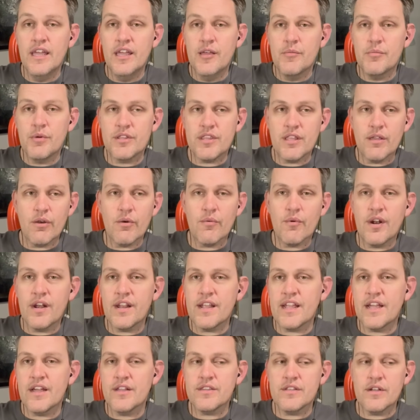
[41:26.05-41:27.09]
but they were
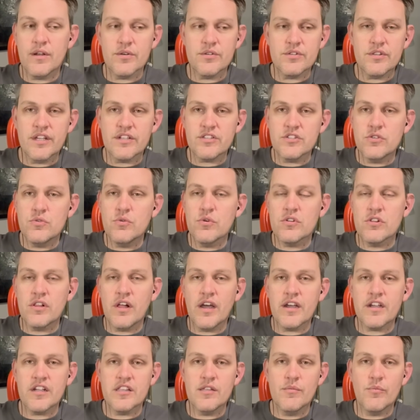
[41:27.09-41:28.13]
running out there to like two
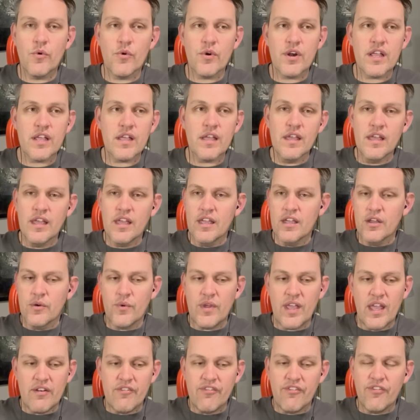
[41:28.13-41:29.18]
o'clock in the morning.
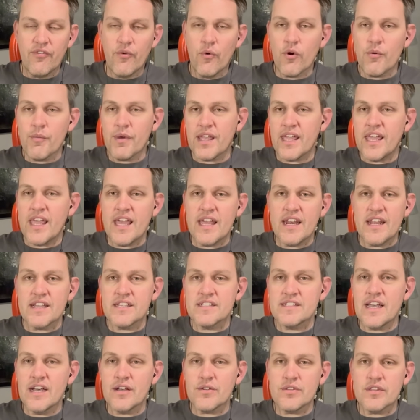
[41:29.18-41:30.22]
We had four
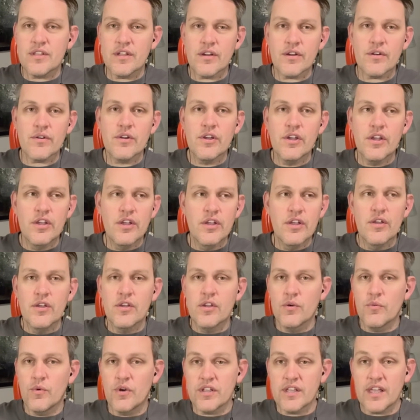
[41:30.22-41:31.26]
mechanics out there.
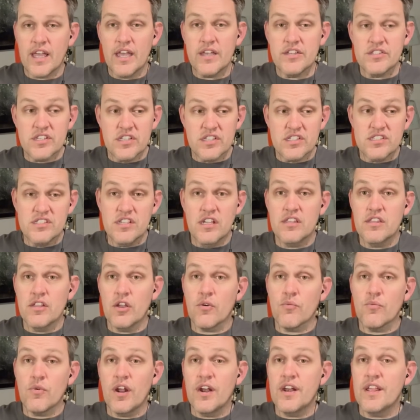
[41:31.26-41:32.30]
One guy was just sitting
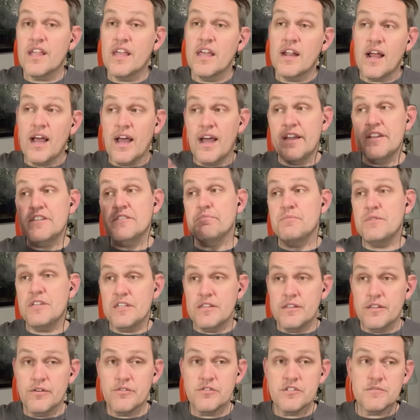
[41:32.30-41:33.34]
there running at high
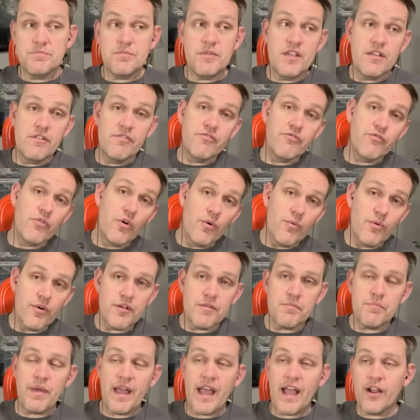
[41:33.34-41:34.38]
speed, low speed,
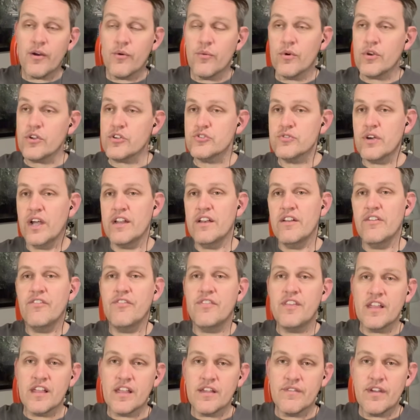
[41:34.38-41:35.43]
forward, backward, trying to
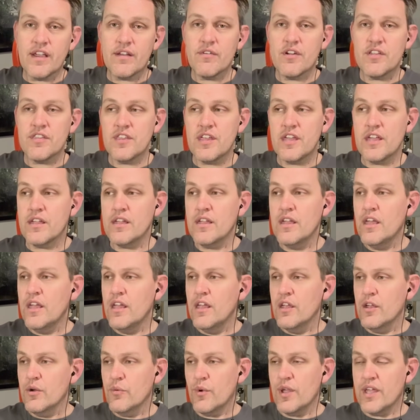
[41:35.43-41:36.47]
think of everything.
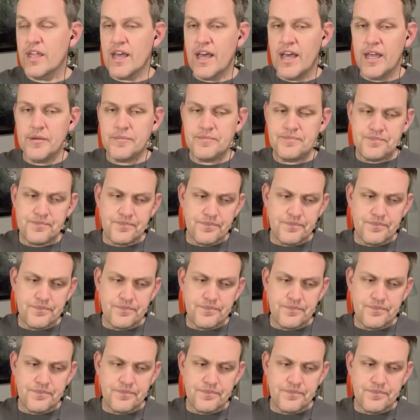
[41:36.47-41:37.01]
We got